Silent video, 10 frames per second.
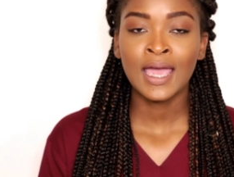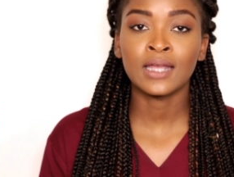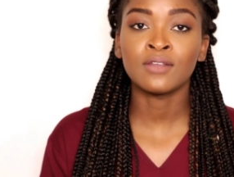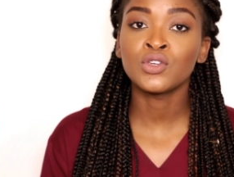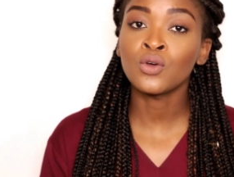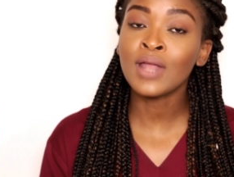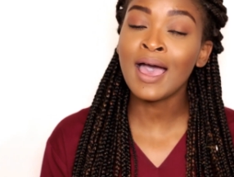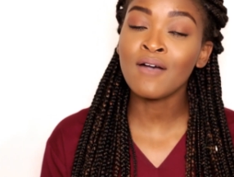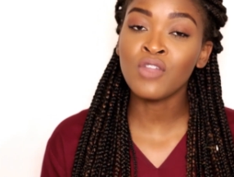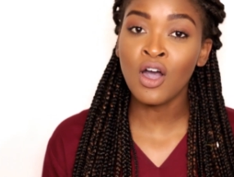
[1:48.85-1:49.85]
And if you don't
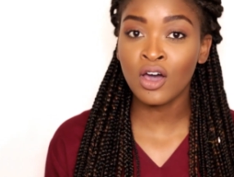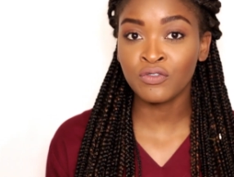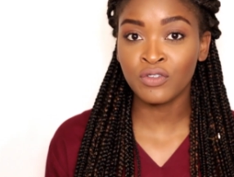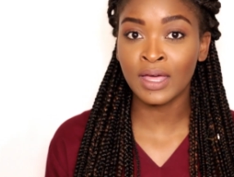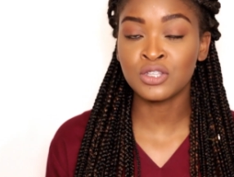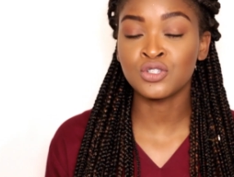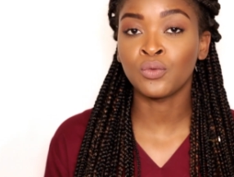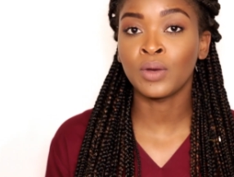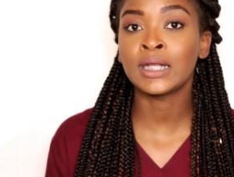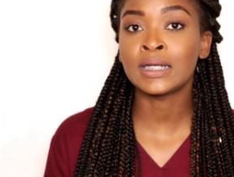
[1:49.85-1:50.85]
have the heart for that,
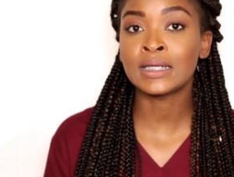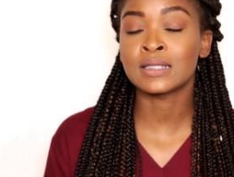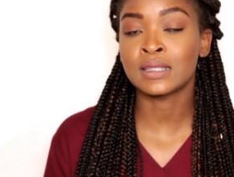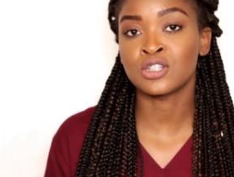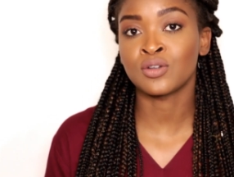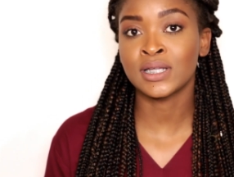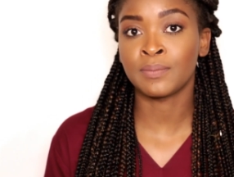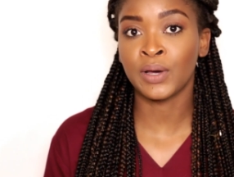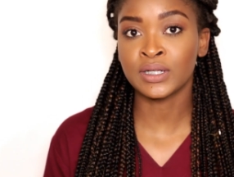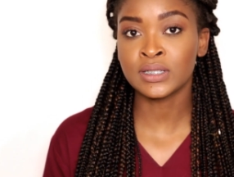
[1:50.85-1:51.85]
you really need to think twice
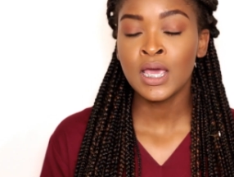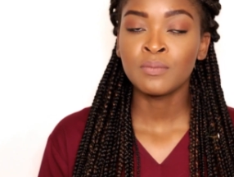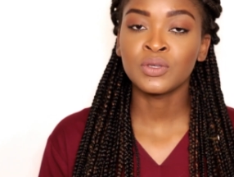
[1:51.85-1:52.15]
about it,